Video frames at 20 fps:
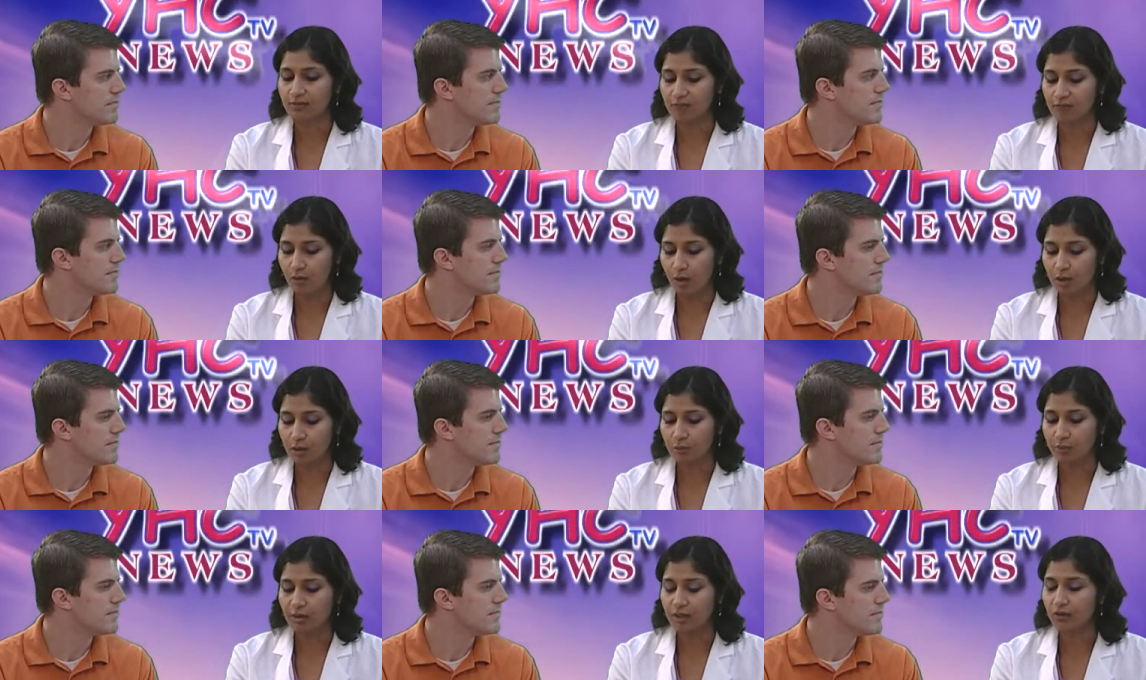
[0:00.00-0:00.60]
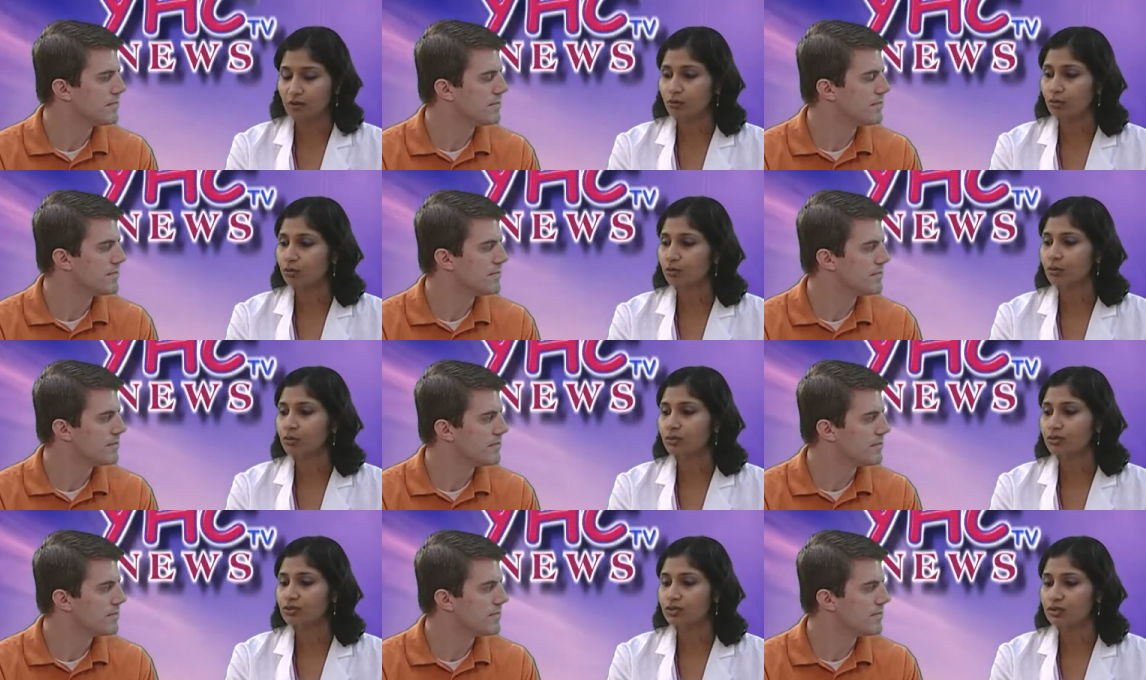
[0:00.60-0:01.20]
Speaker 1: following
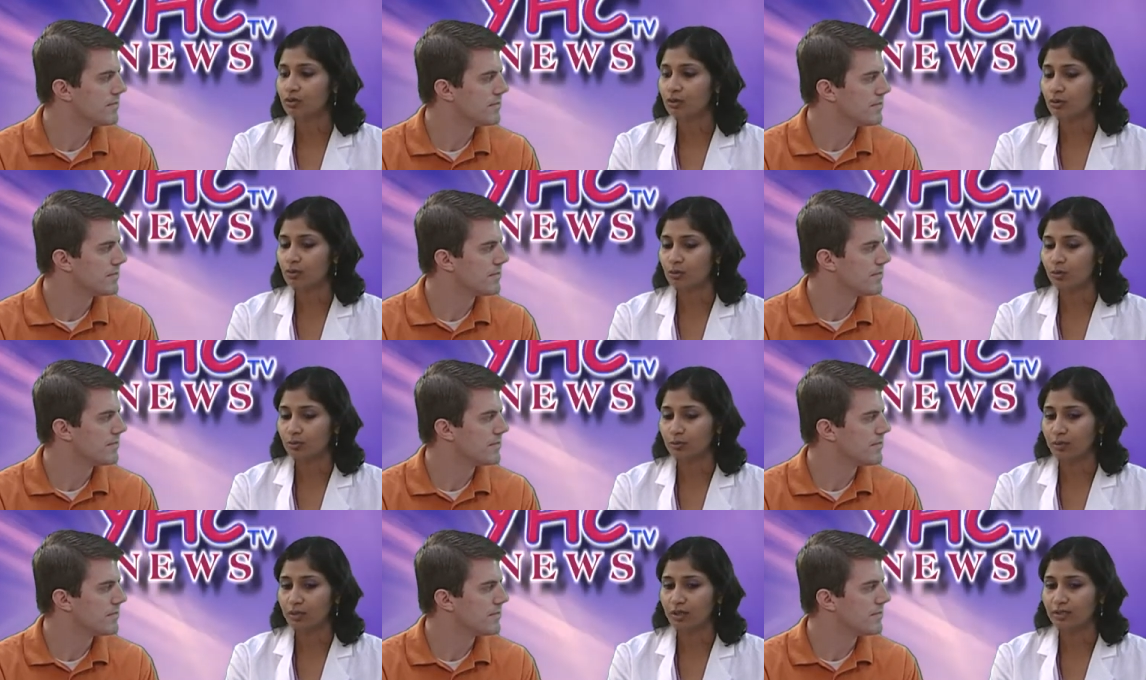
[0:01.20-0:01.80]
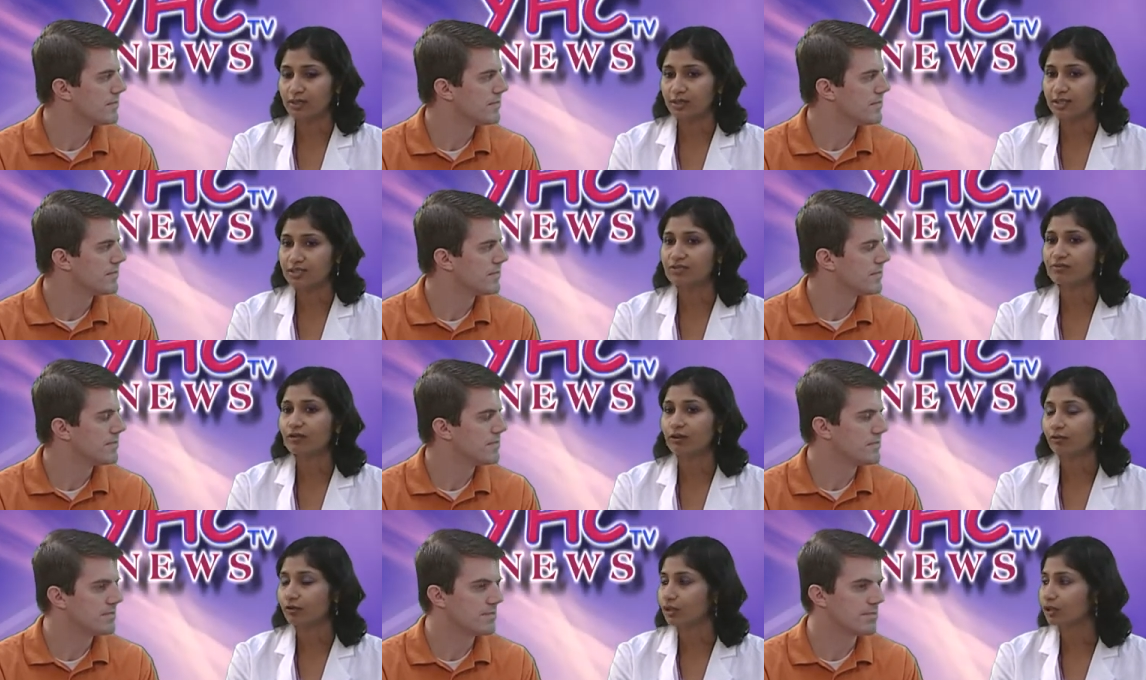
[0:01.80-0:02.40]
through. So it, it's
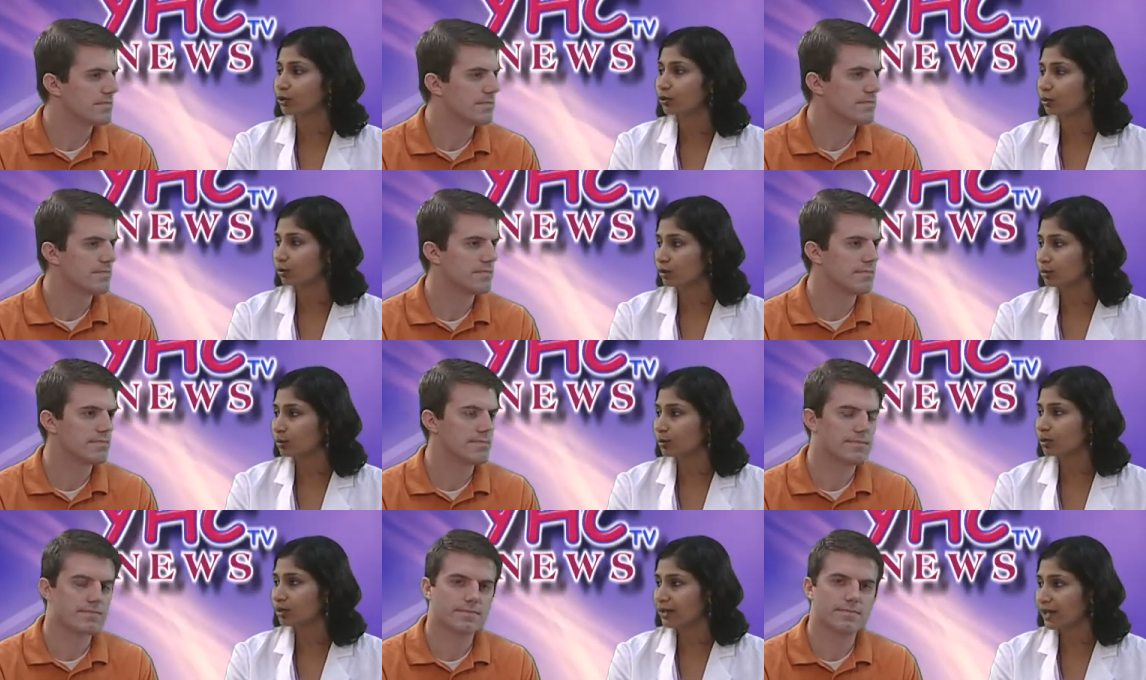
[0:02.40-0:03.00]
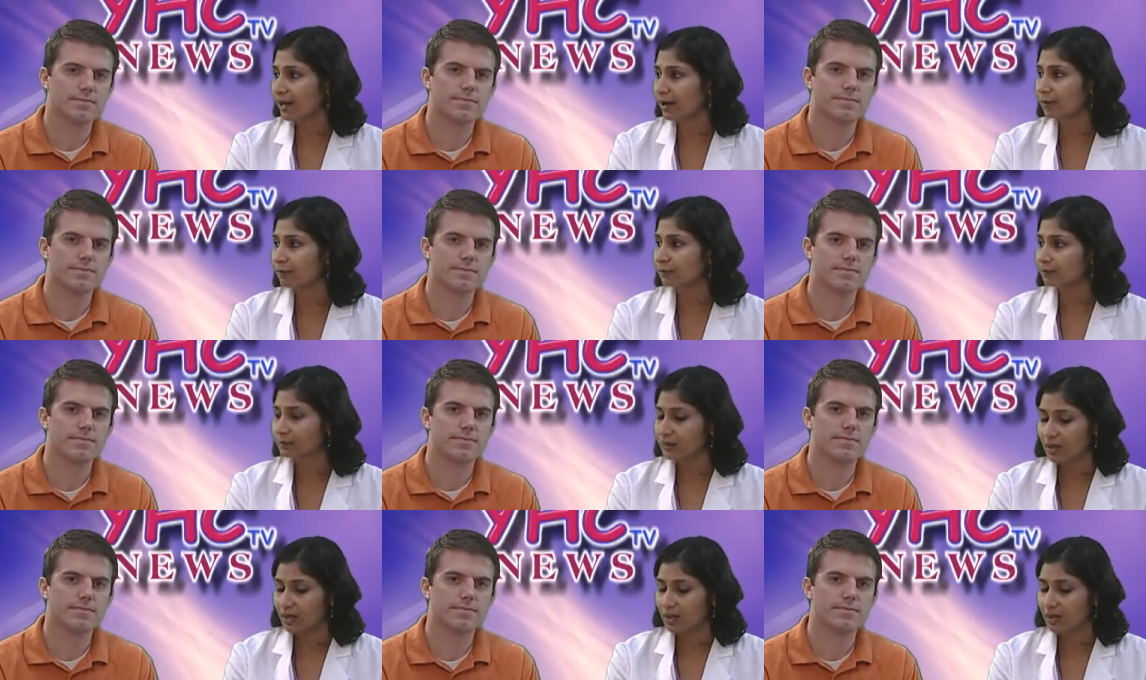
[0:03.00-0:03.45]
very curable now.